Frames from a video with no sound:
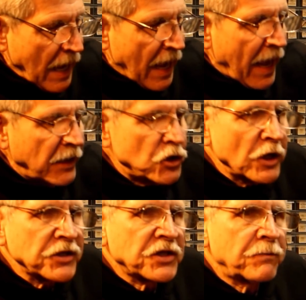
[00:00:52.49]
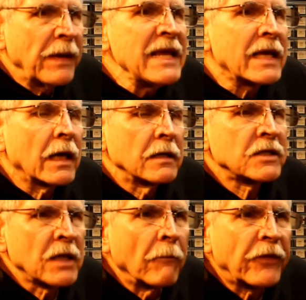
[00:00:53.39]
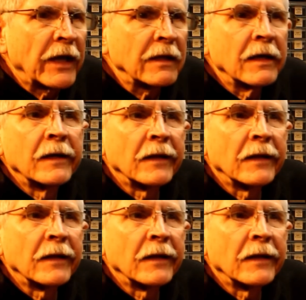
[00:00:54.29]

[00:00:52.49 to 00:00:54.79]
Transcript: and just speak something